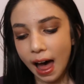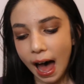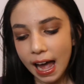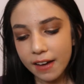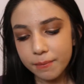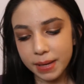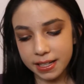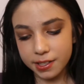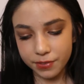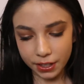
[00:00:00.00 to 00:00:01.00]
I have
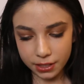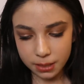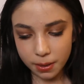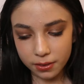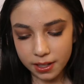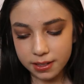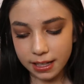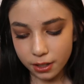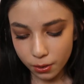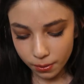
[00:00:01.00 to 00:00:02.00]
mixed feelings about this. I